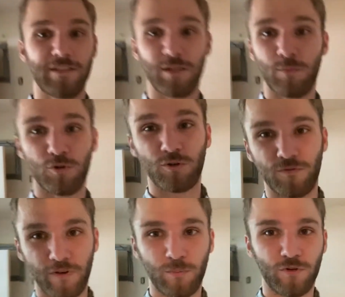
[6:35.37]
That's something you're gonna
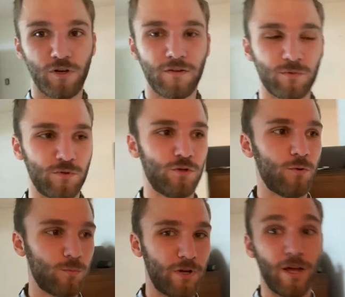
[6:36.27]
find pretty often when you're
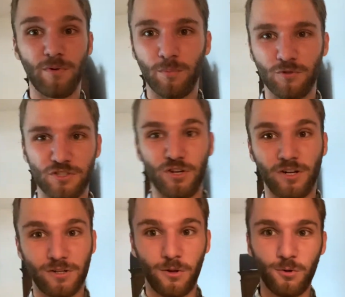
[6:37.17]
doing rehab, people just
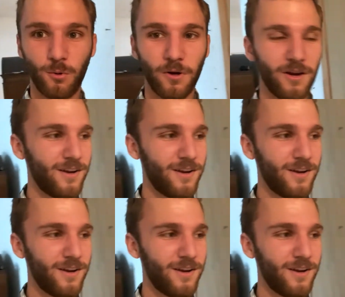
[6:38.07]
knocking on the door.